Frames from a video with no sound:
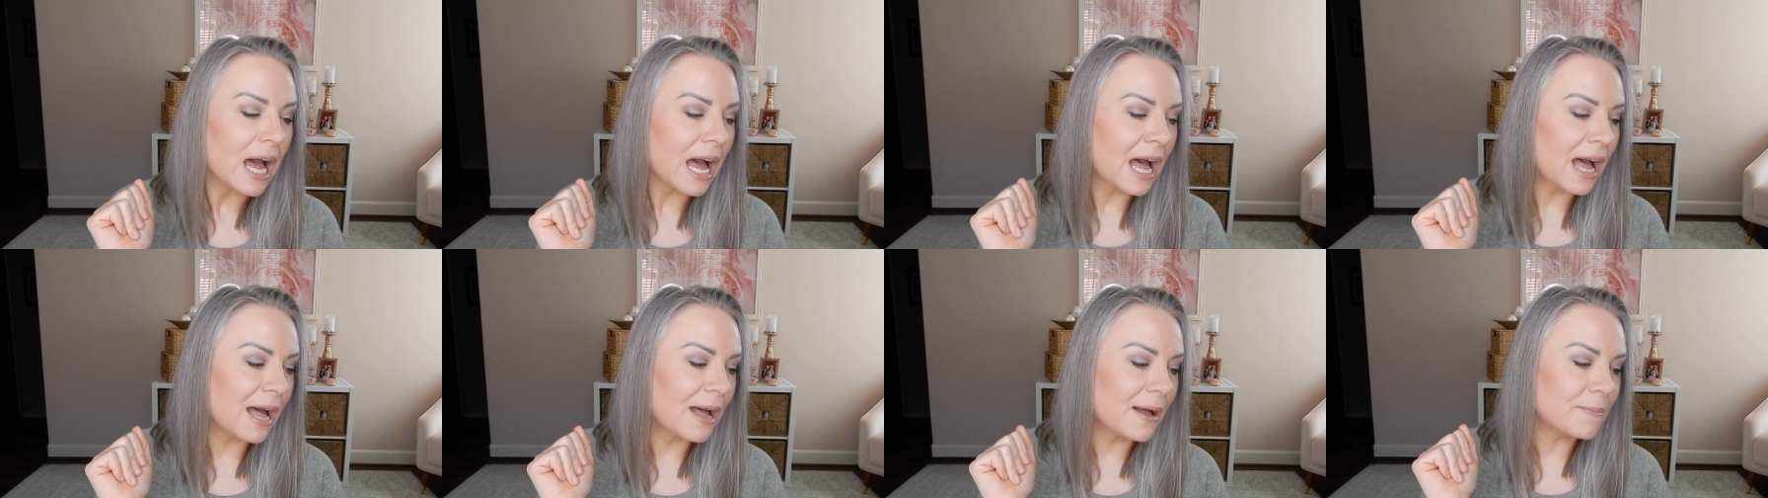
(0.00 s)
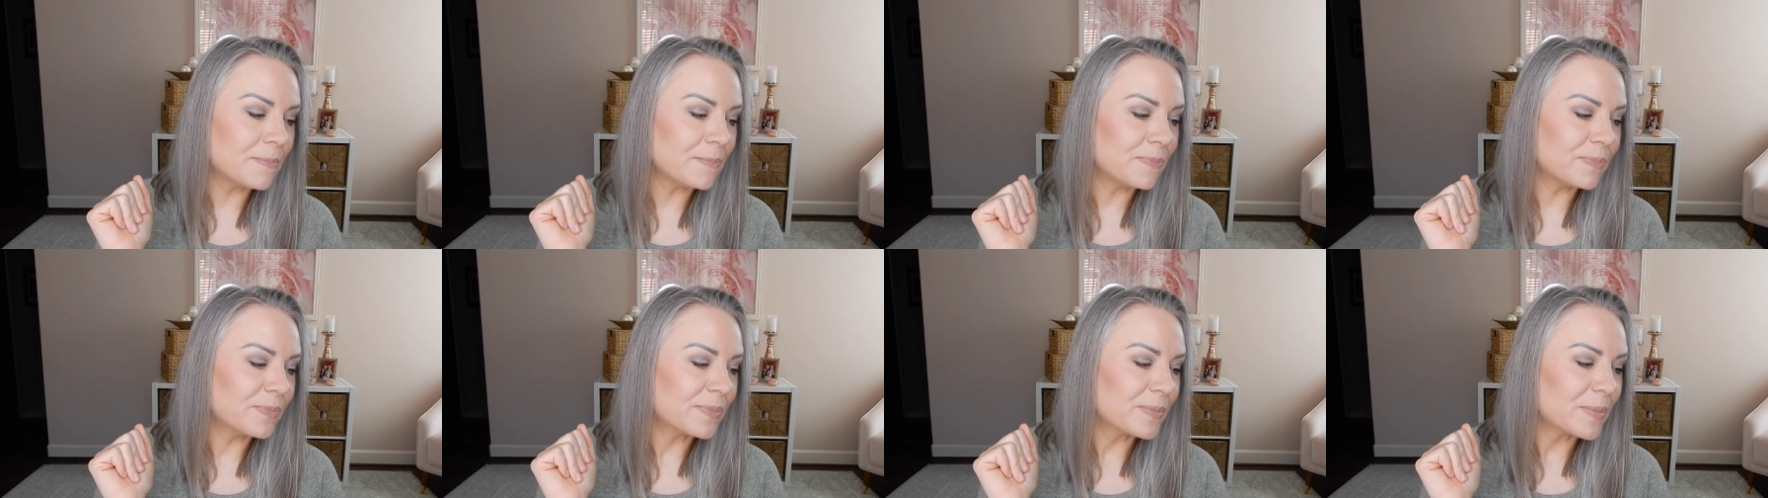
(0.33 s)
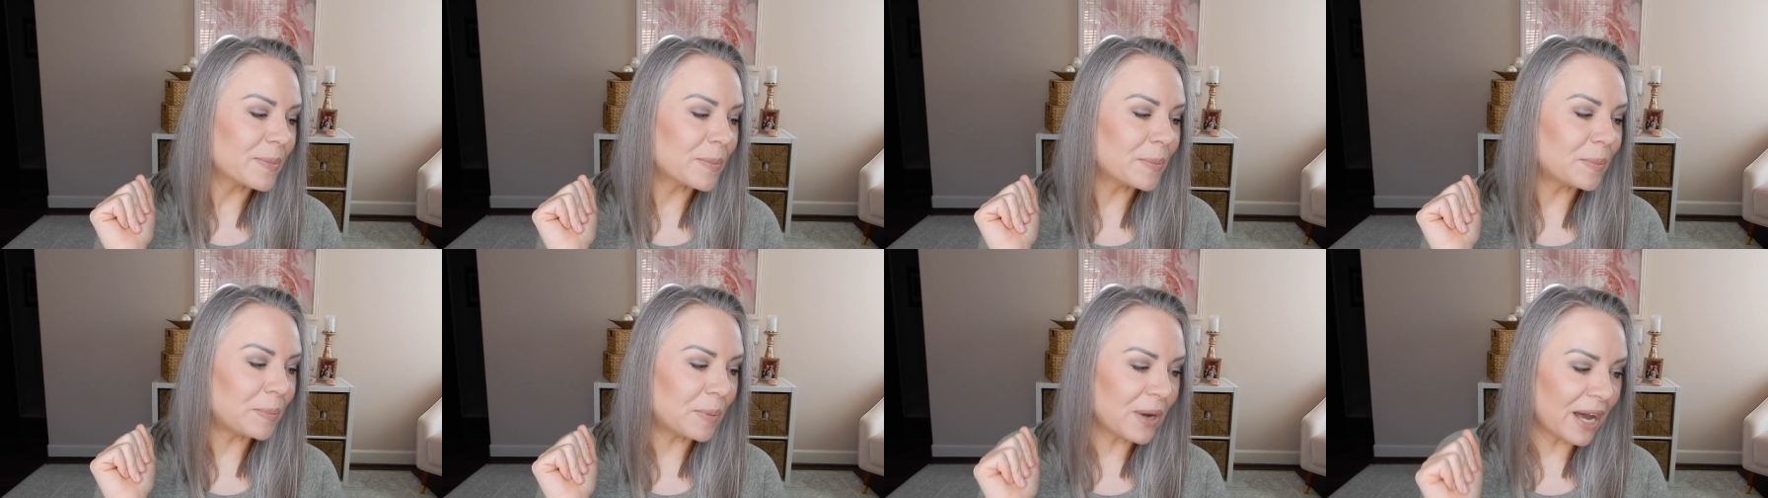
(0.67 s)
Um,
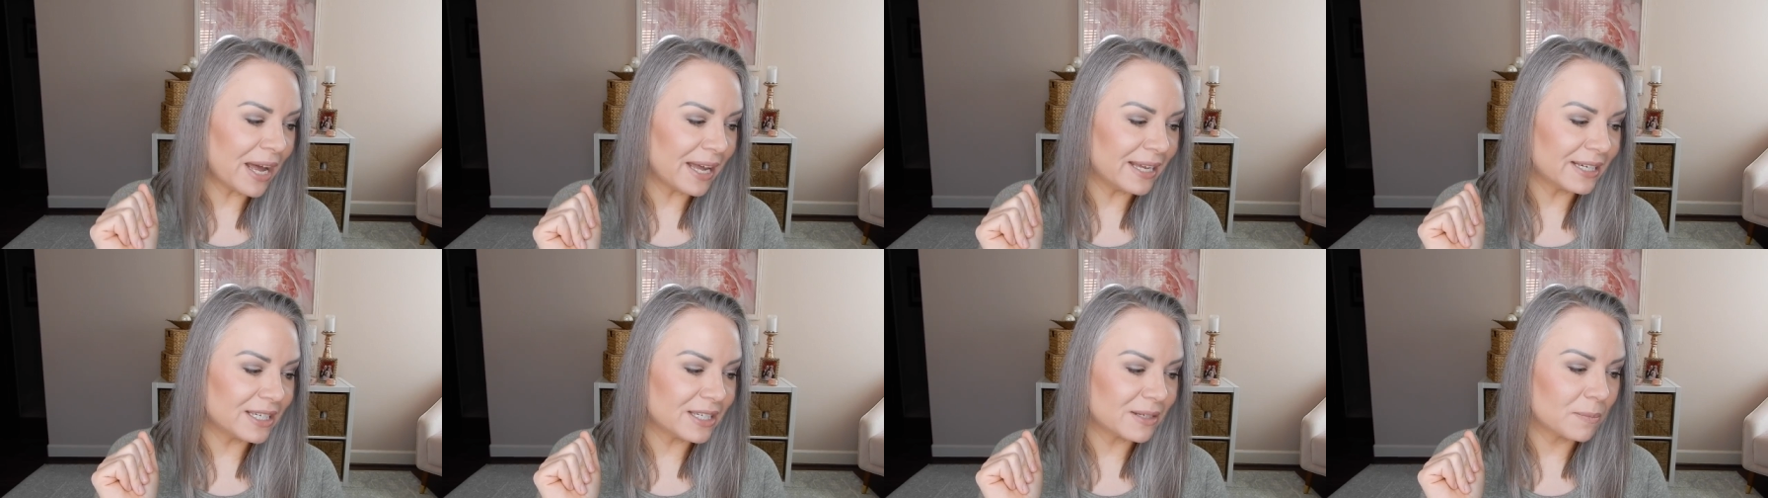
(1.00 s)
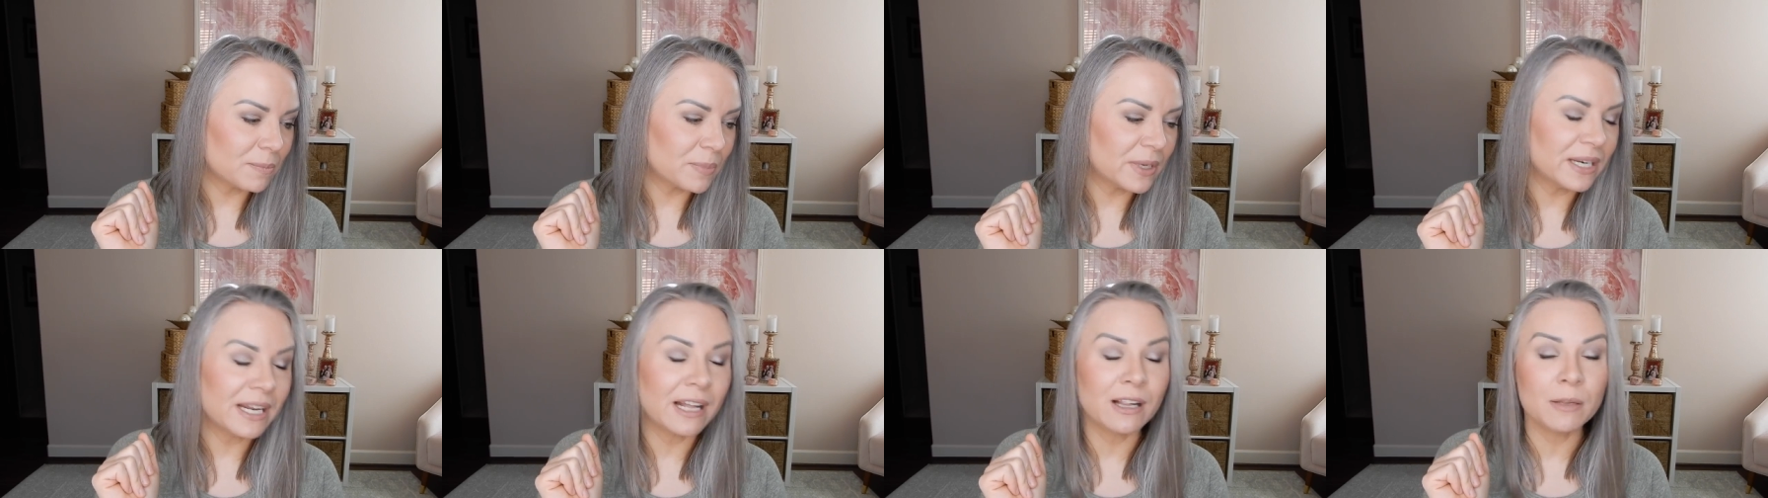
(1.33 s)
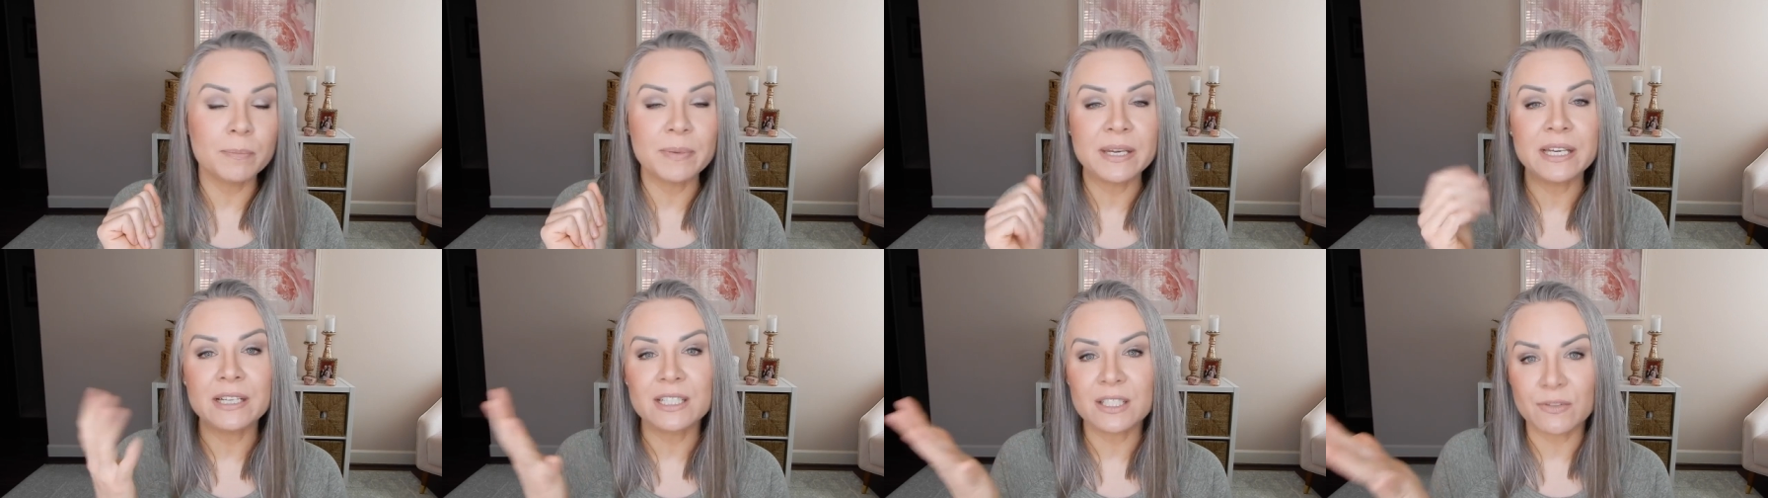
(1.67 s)
but
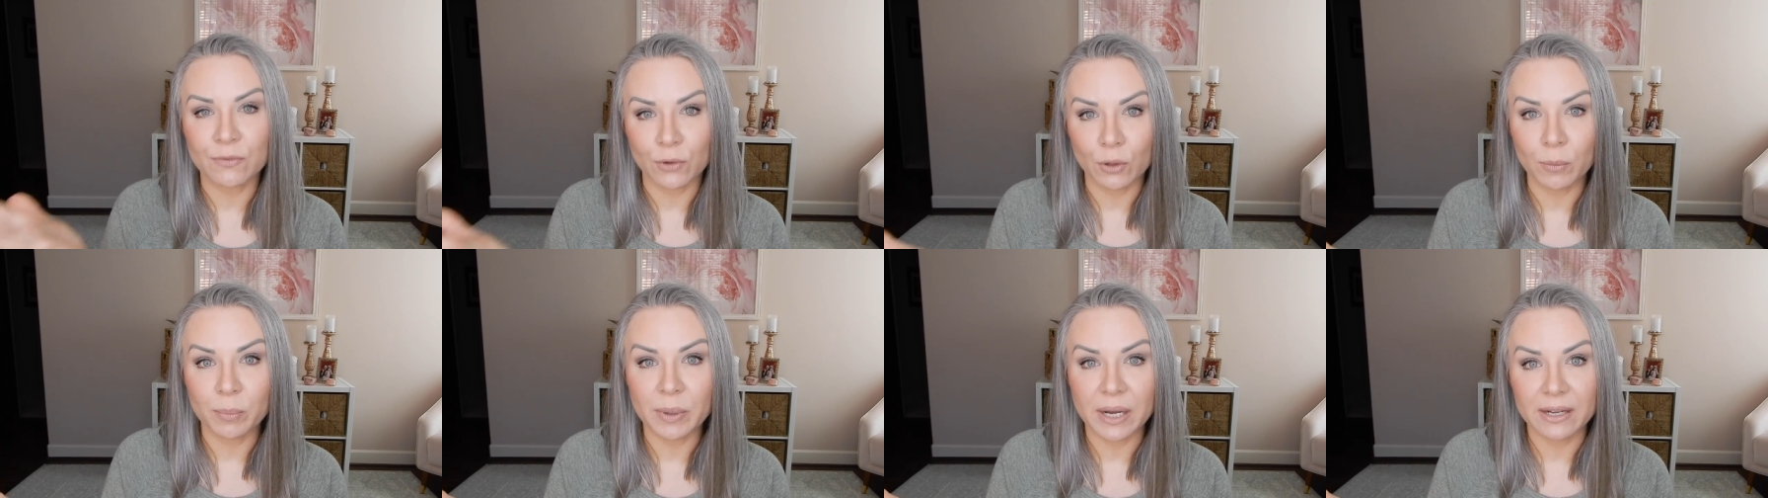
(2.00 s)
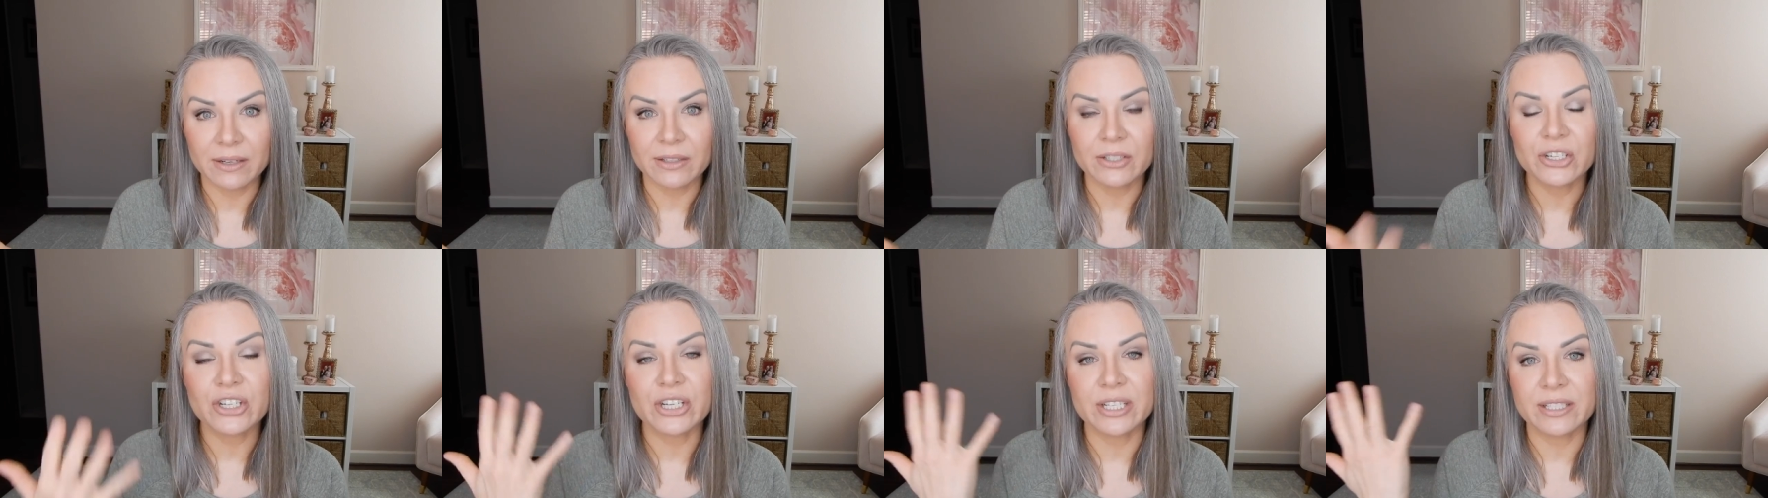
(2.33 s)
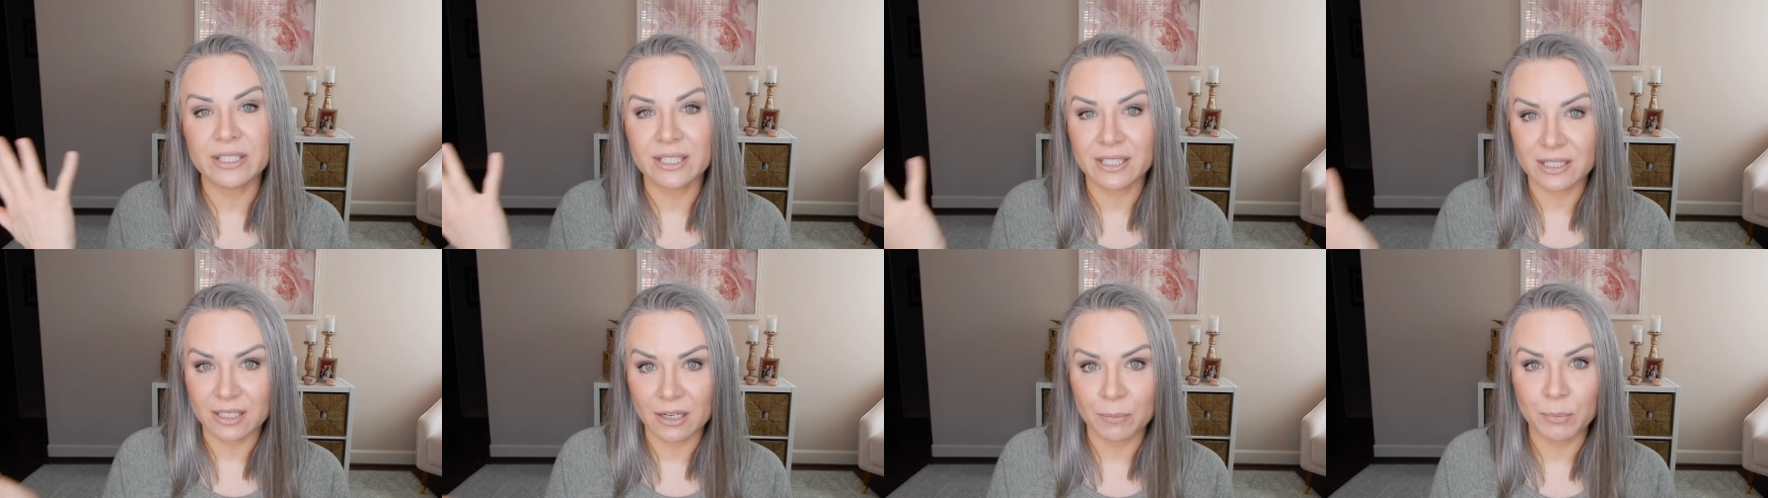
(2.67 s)
Penelope is full pug.
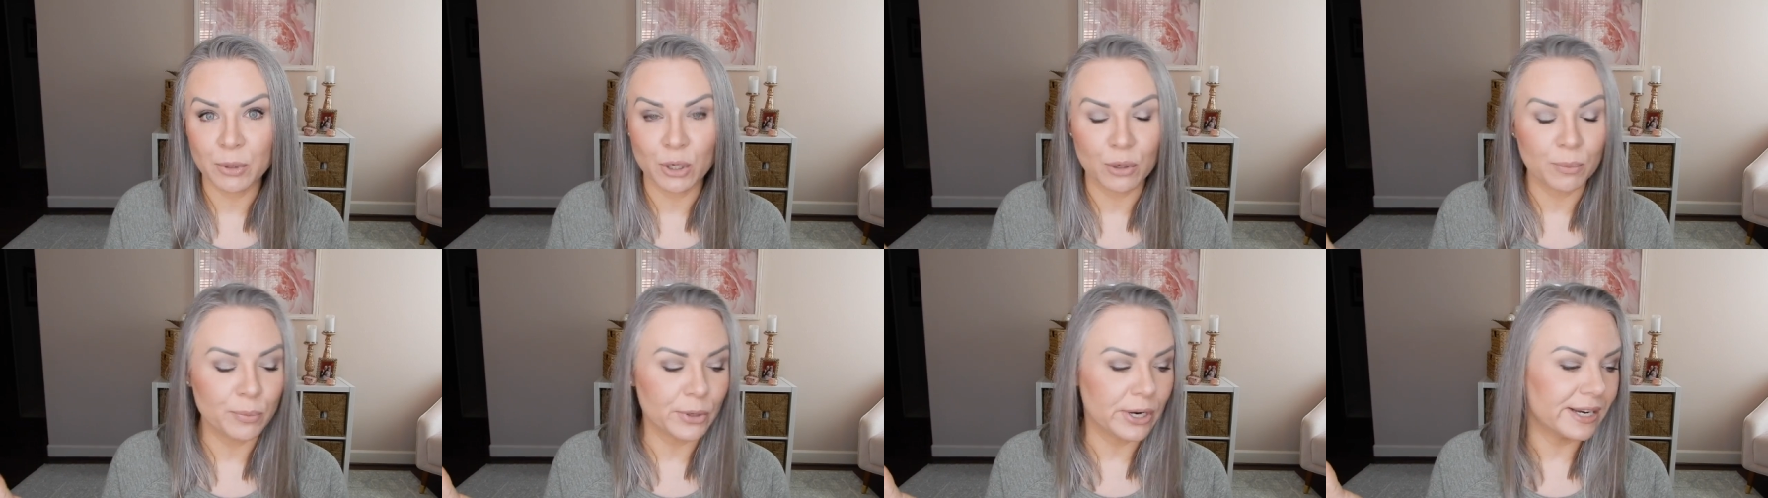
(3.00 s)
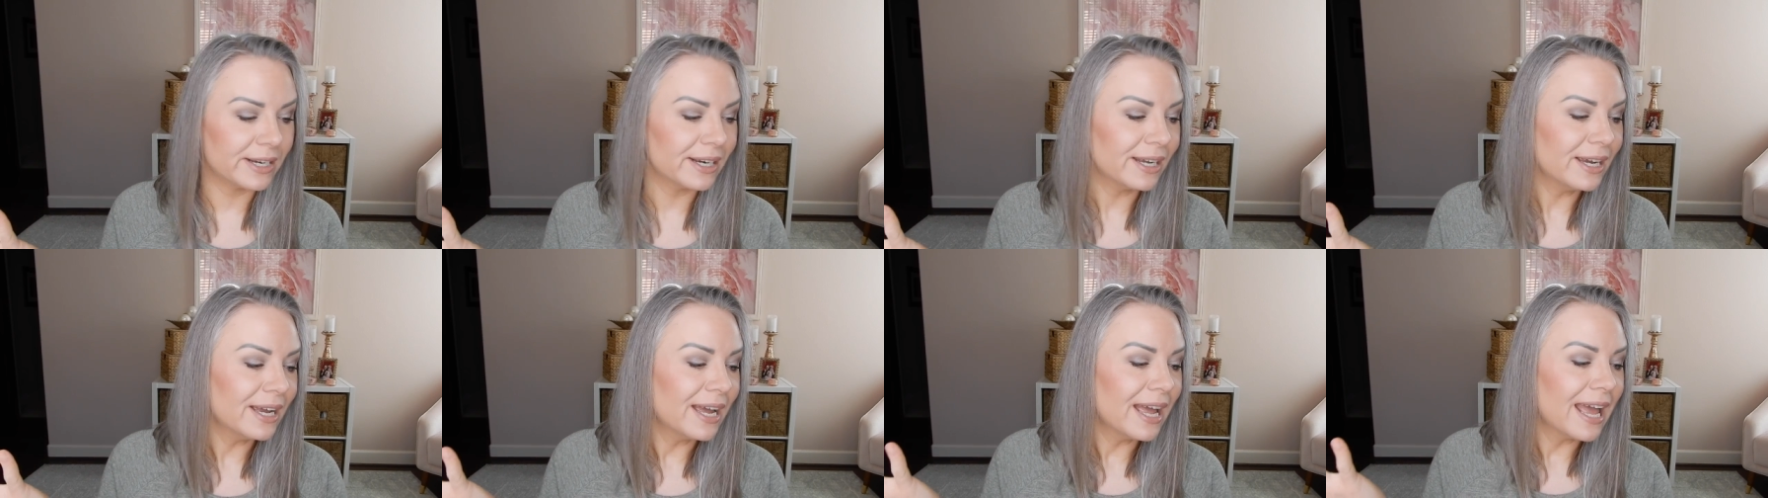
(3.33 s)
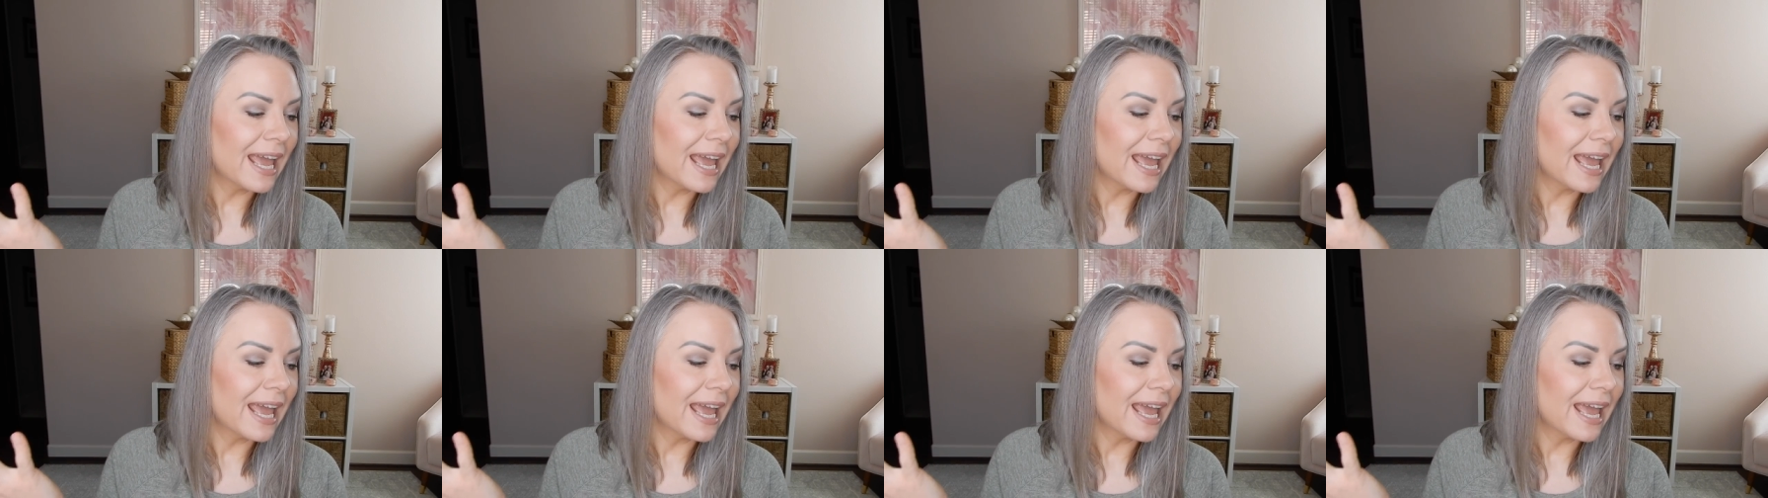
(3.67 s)
She's a purebred.